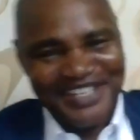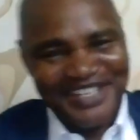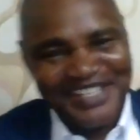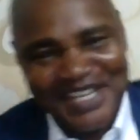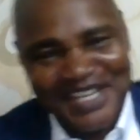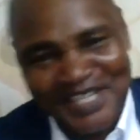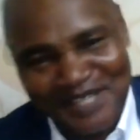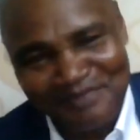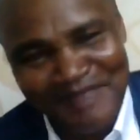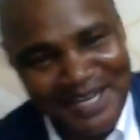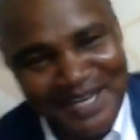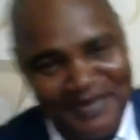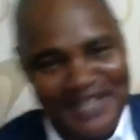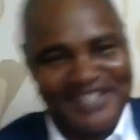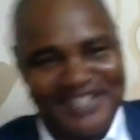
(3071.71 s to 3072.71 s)
This is a
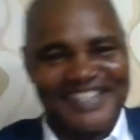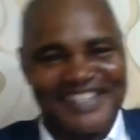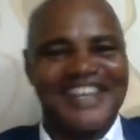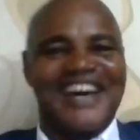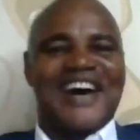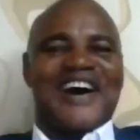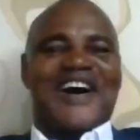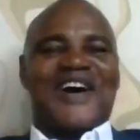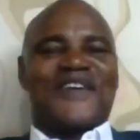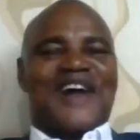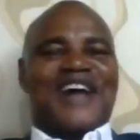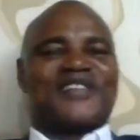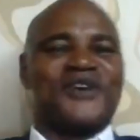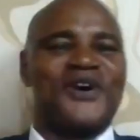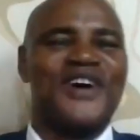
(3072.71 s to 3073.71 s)
smart person. All
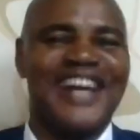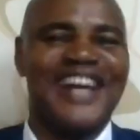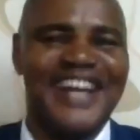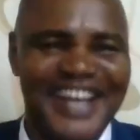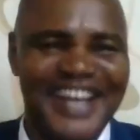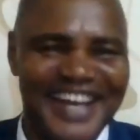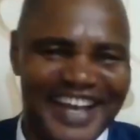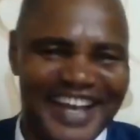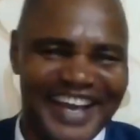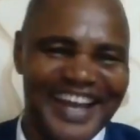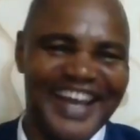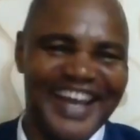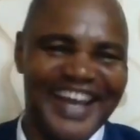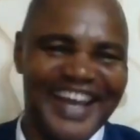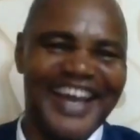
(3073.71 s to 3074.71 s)
right, so
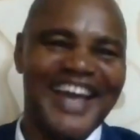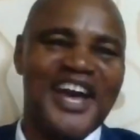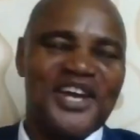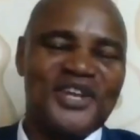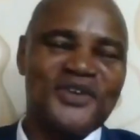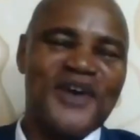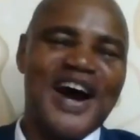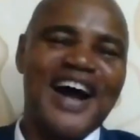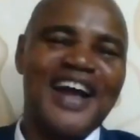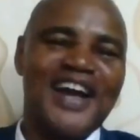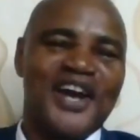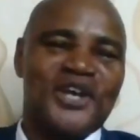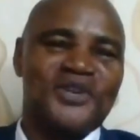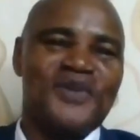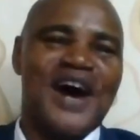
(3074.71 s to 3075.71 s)
you're
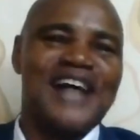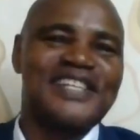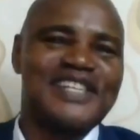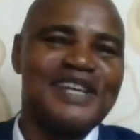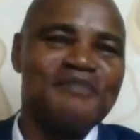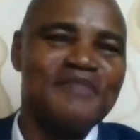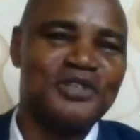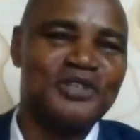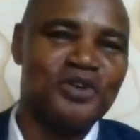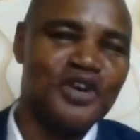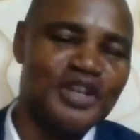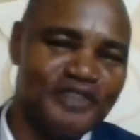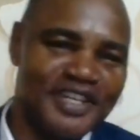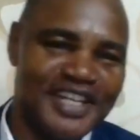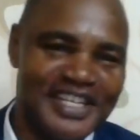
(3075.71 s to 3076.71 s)
asking me to
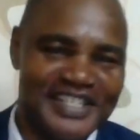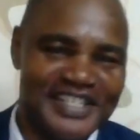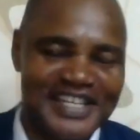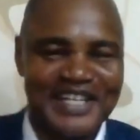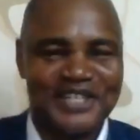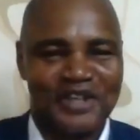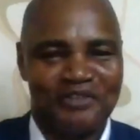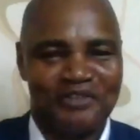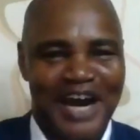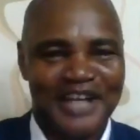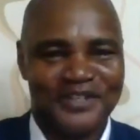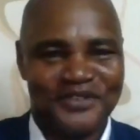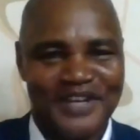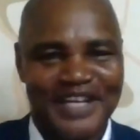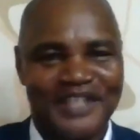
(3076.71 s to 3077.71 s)
reveal the secret of our
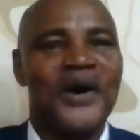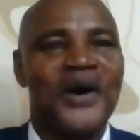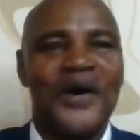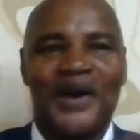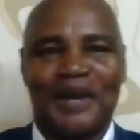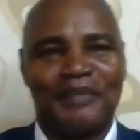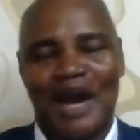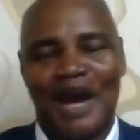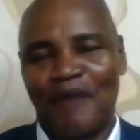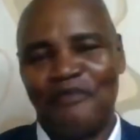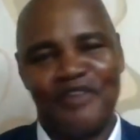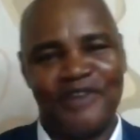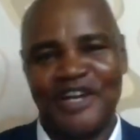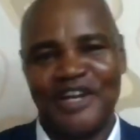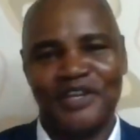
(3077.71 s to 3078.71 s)
trade. Okay, but I'll be
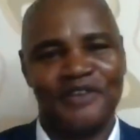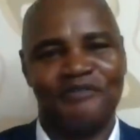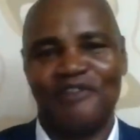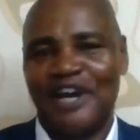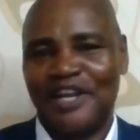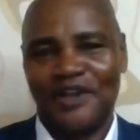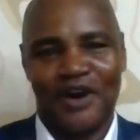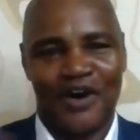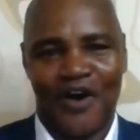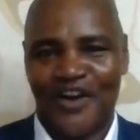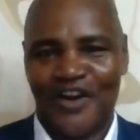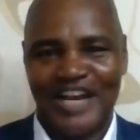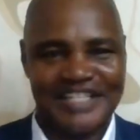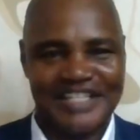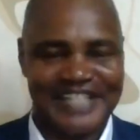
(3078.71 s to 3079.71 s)
very, very
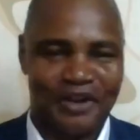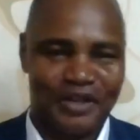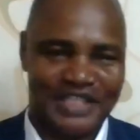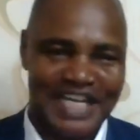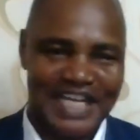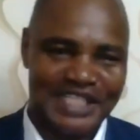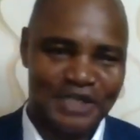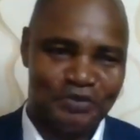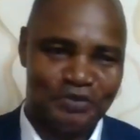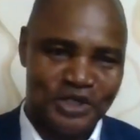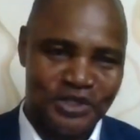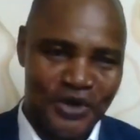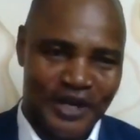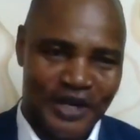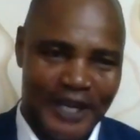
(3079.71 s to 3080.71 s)
honest and authentic with
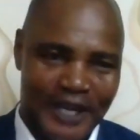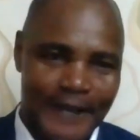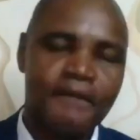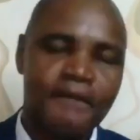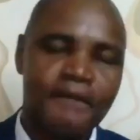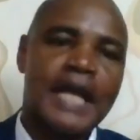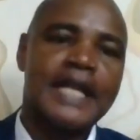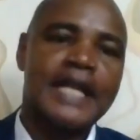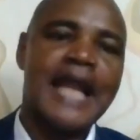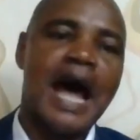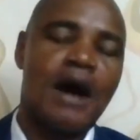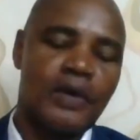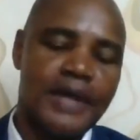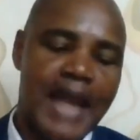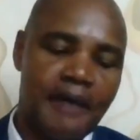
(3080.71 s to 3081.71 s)
you, okay? Now
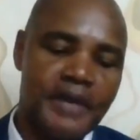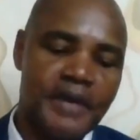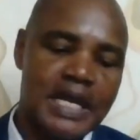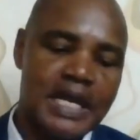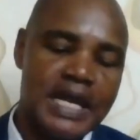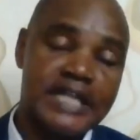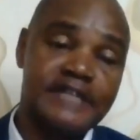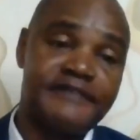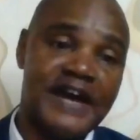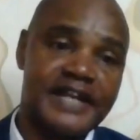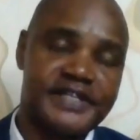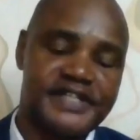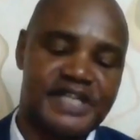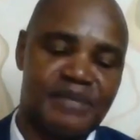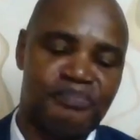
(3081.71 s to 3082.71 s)
it's very
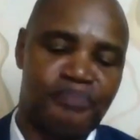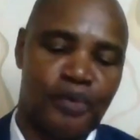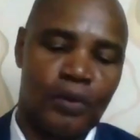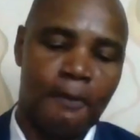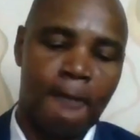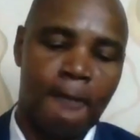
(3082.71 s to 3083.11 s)
simple.